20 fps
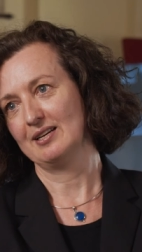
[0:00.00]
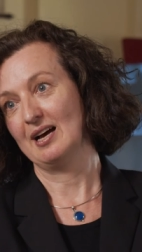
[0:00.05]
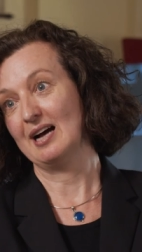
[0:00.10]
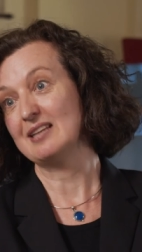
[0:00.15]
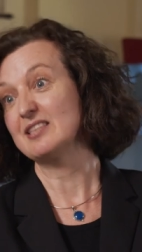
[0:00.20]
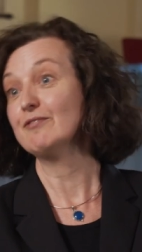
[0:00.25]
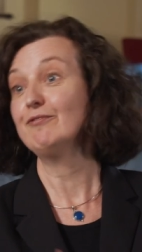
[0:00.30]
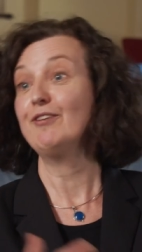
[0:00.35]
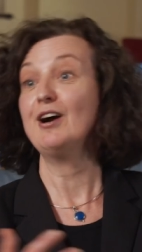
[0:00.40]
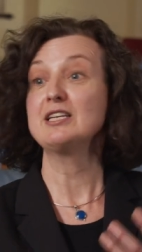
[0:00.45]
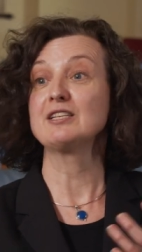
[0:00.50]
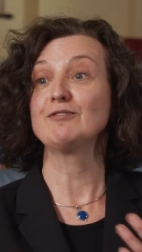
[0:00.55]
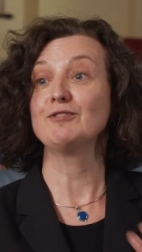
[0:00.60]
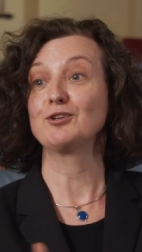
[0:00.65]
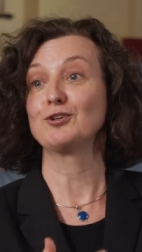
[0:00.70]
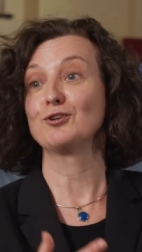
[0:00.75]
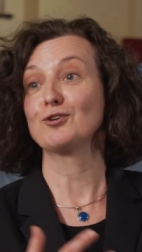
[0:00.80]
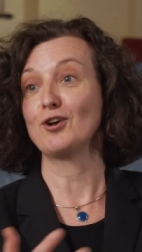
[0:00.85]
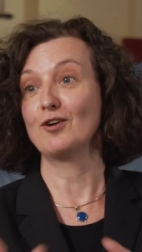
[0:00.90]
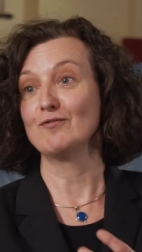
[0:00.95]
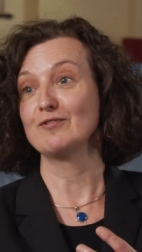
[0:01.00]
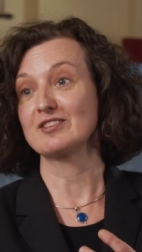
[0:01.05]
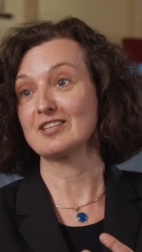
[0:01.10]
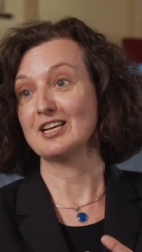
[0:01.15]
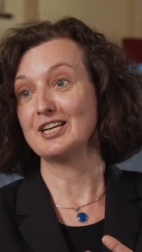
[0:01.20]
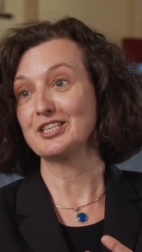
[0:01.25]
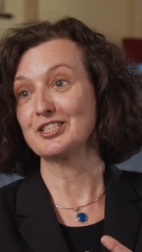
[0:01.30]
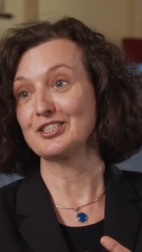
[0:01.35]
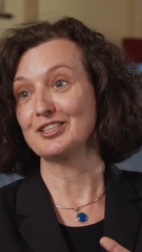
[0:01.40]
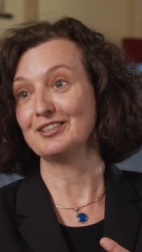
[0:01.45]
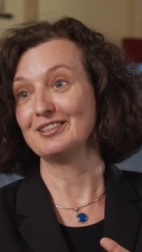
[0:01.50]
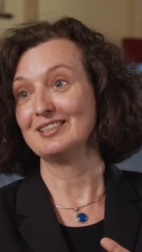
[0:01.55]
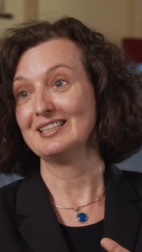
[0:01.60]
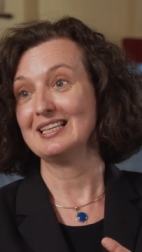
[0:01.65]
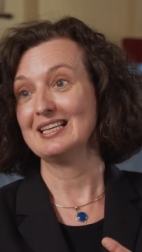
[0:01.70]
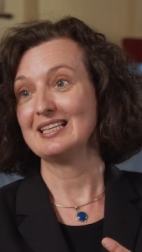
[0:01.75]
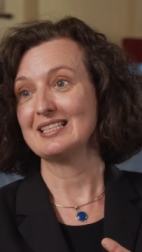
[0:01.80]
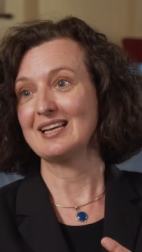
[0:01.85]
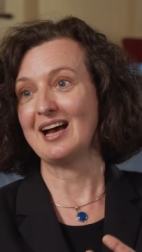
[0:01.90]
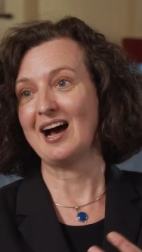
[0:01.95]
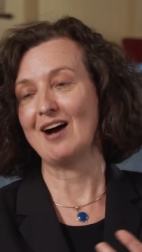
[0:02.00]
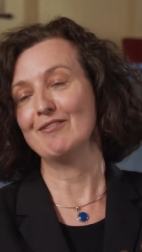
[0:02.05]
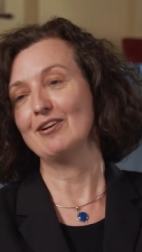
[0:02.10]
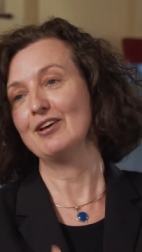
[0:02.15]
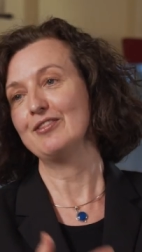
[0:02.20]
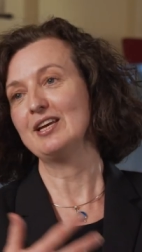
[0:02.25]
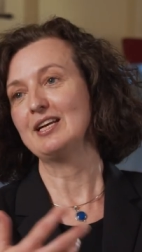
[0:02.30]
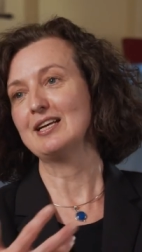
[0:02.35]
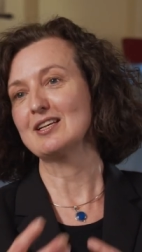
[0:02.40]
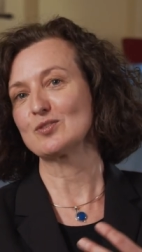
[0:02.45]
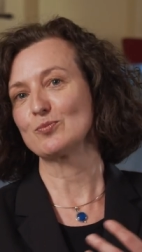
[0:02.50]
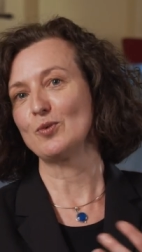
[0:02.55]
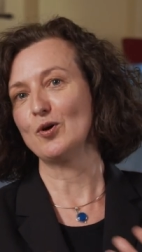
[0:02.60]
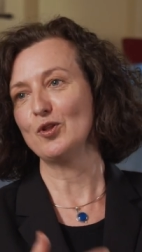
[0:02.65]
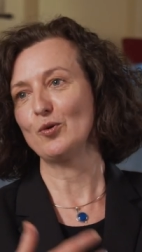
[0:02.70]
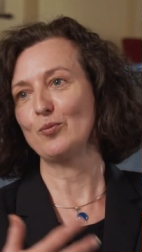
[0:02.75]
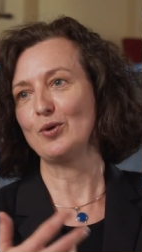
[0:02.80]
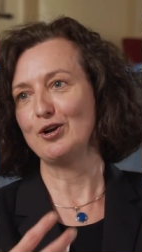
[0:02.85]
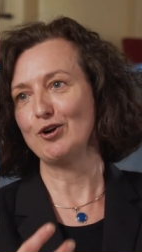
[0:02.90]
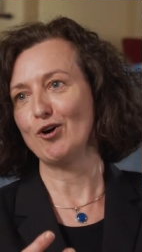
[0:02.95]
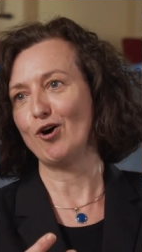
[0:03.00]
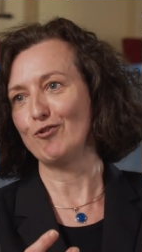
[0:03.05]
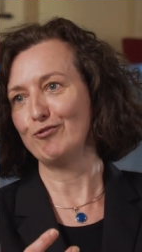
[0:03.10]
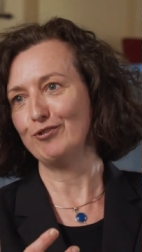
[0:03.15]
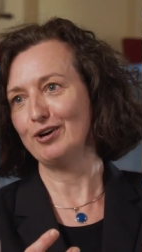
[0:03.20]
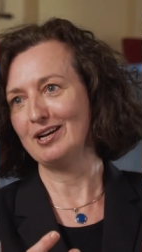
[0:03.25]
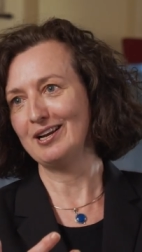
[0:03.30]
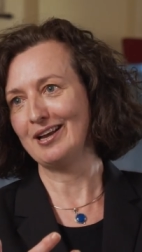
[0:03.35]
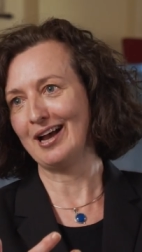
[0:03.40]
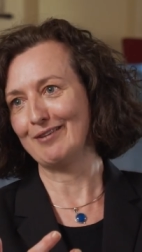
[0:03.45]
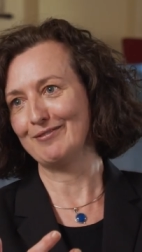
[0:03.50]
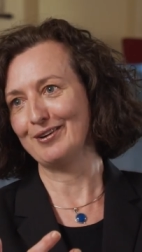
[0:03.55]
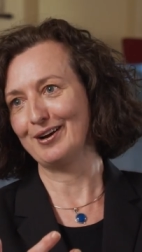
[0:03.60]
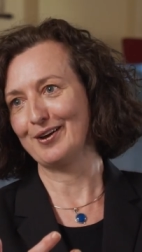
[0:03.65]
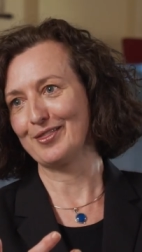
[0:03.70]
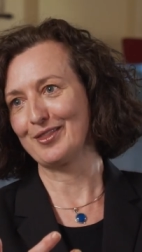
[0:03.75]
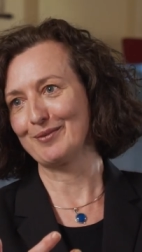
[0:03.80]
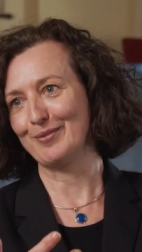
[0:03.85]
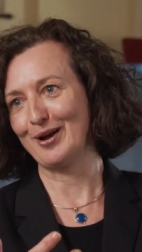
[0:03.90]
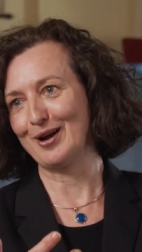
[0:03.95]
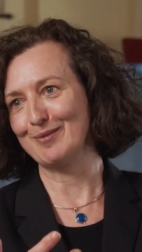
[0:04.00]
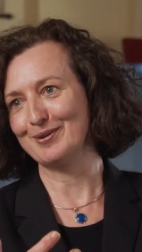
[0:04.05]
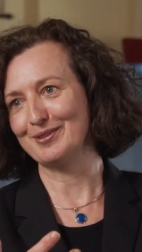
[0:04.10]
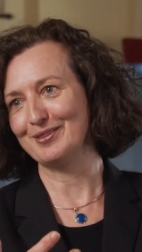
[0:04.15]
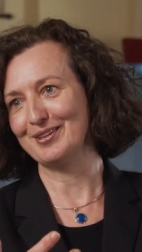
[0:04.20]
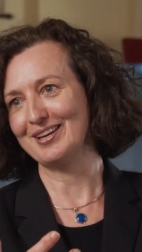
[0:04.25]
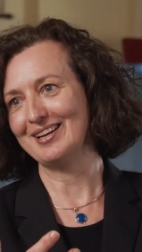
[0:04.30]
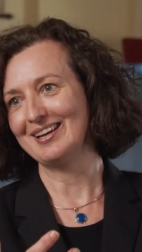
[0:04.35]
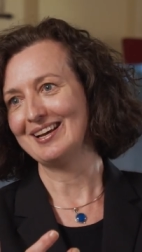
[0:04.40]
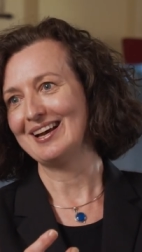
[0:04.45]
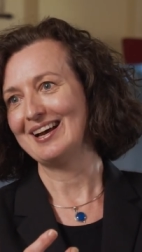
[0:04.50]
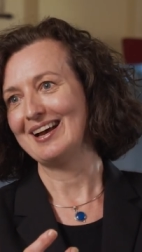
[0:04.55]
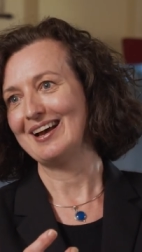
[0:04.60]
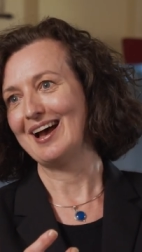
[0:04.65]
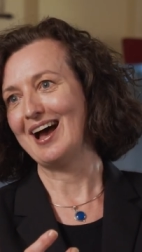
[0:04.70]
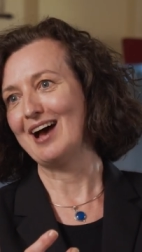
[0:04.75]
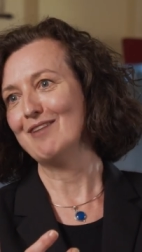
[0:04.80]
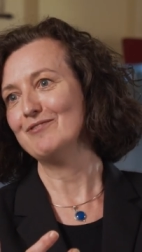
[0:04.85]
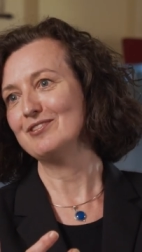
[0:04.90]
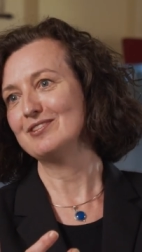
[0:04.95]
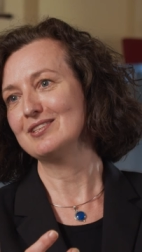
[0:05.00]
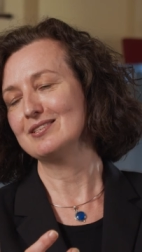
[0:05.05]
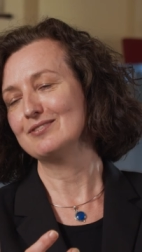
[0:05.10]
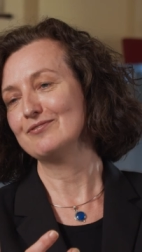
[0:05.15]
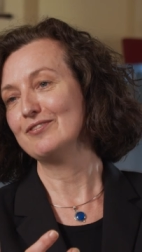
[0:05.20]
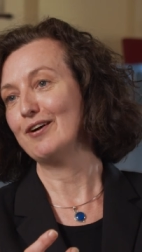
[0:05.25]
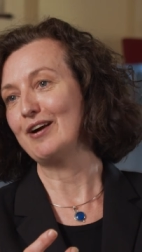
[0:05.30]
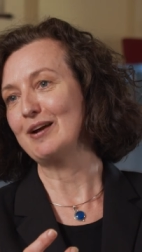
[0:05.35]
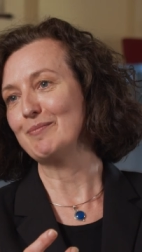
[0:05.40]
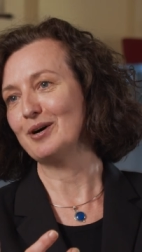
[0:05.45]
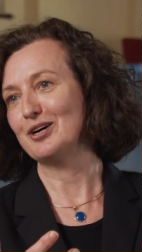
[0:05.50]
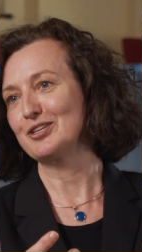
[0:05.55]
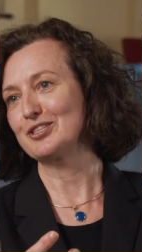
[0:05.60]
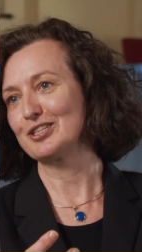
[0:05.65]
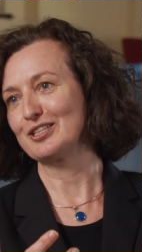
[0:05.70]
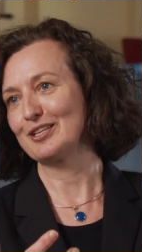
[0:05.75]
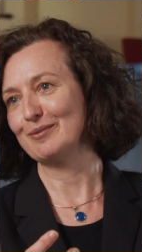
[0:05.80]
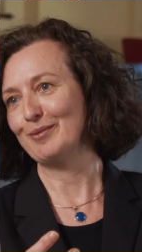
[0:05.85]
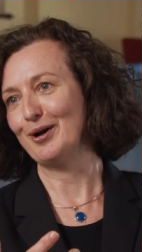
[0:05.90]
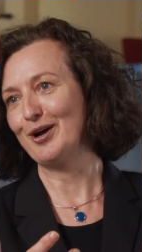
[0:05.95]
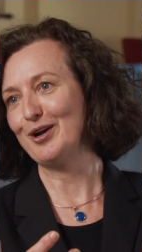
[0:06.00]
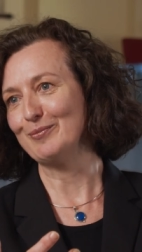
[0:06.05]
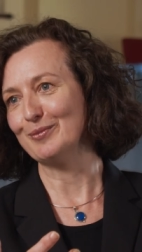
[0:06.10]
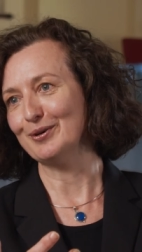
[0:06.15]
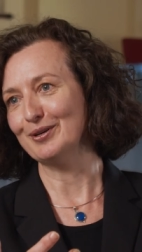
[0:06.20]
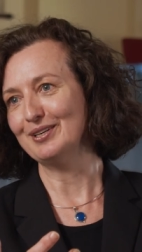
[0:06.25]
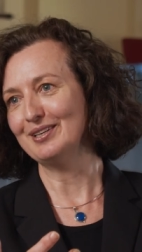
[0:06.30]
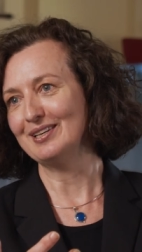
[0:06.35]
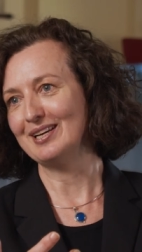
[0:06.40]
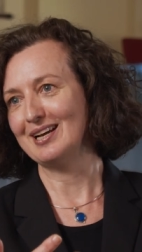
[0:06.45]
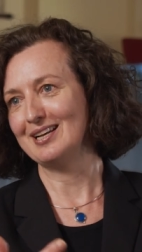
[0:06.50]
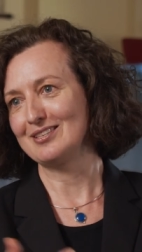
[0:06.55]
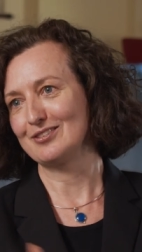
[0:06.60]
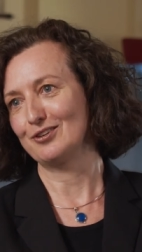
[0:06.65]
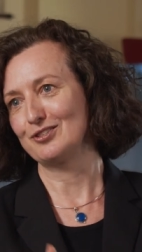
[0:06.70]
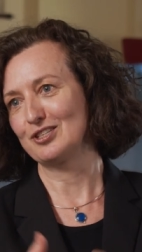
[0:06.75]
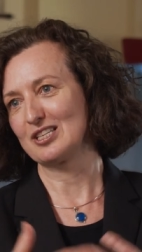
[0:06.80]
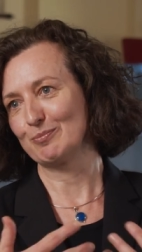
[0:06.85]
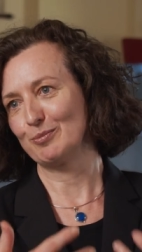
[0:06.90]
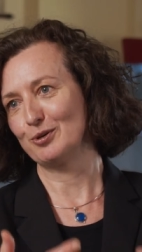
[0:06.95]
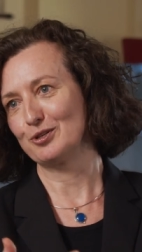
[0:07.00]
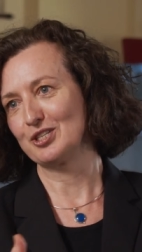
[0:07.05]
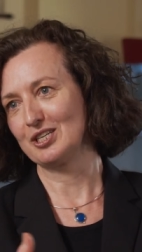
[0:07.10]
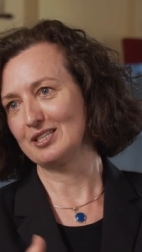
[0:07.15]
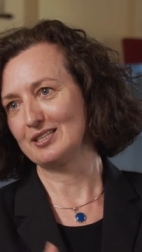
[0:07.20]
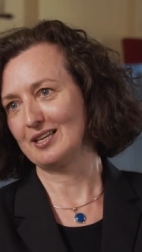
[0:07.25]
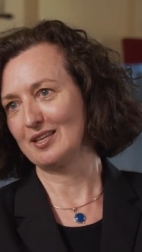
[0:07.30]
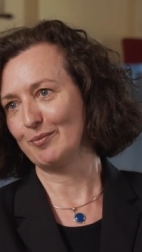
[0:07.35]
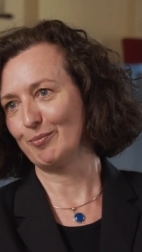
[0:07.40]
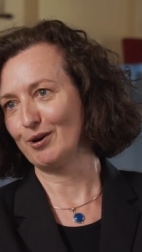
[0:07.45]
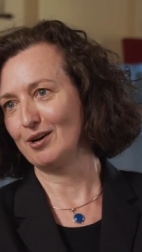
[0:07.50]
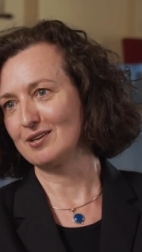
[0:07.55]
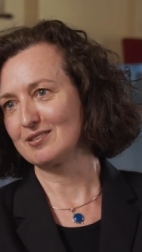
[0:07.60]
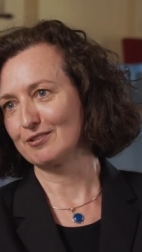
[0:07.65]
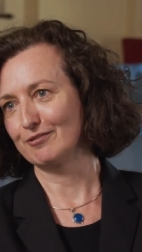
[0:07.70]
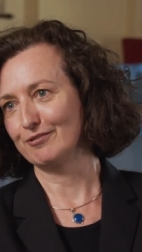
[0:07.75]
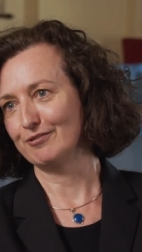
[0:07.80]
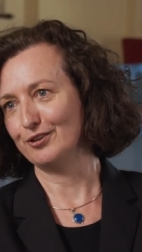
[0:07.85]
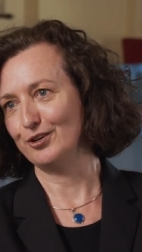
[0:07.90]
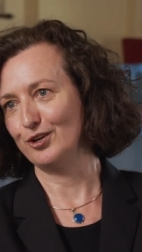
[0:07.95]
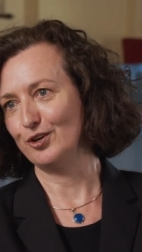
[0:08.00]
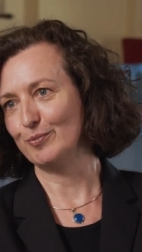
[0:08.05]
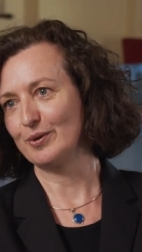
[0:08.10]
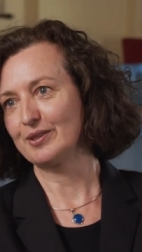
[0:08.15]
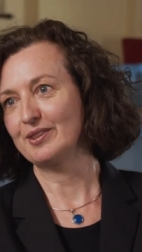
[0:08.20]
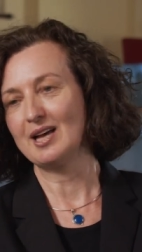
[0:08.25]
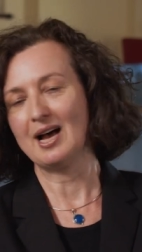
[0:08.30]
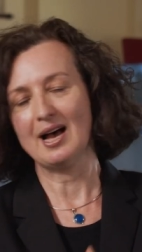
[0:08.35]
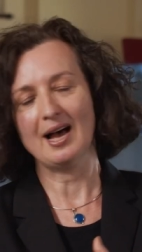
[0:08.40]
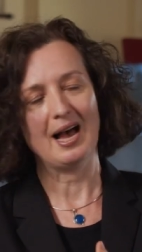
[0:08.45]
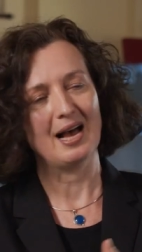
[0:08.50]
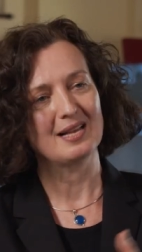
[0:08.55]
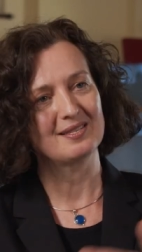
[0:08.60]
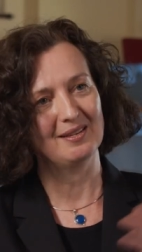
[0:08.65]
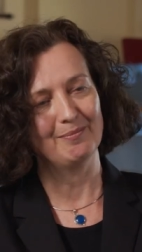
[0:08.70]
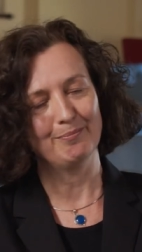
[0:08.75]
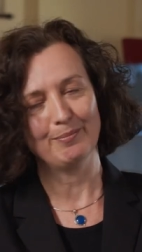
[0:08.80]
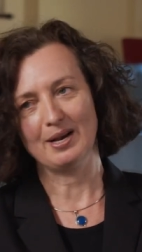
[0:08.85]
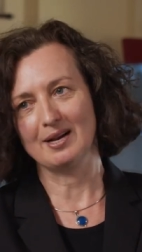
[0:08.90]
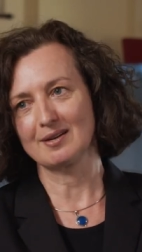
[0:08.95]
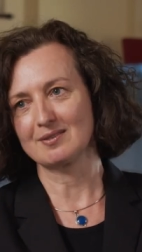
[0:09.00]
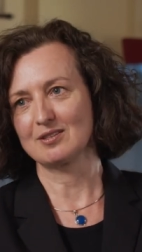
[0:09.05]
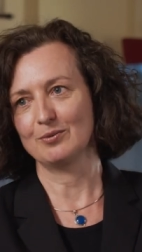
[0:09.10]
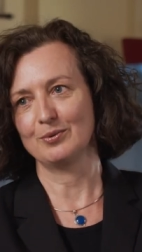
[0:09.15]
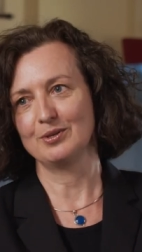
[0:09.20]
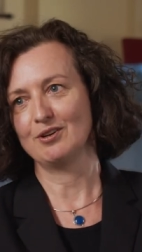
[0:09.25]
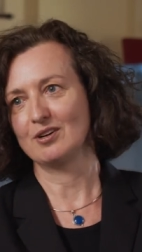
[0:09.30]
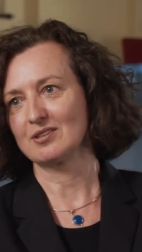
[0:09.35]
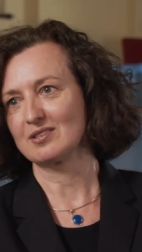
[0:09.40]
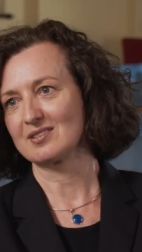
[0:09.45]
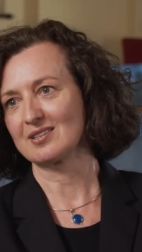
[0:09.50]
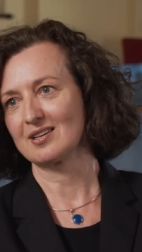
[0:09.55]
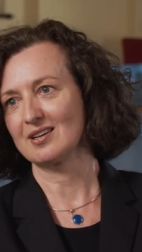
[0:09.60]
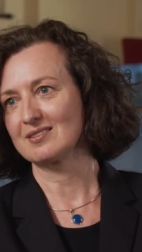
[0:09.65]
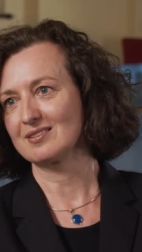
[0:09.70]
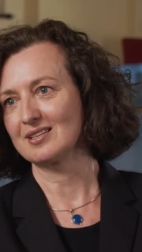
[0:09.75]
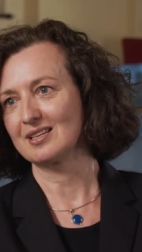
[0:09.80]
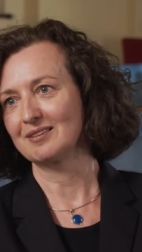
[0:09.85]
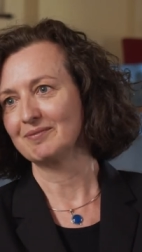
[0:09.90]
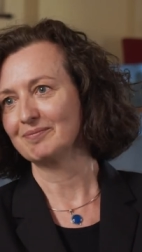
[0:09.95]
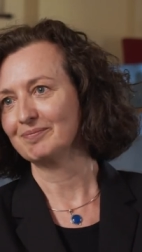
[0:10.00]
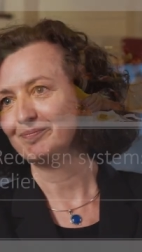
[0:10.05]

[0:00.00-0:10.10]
That's a very difficult conversation to have, and I think it's one that we're not really having at the moment. The emphasis very much at the moment is on just pushing down the price of food, but that has impacts that we're not discussing.